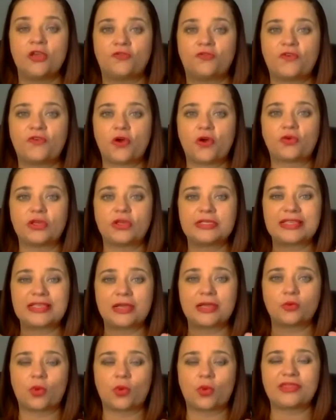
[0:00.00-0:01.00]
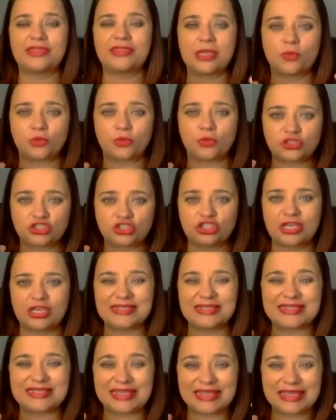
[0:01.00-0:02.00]
Focus on what they will
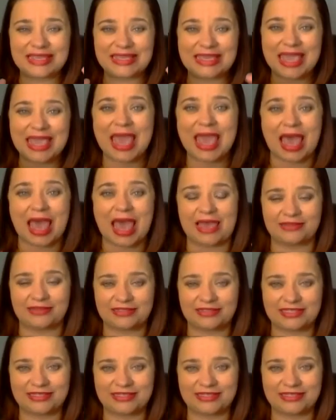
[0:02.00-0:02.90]
just get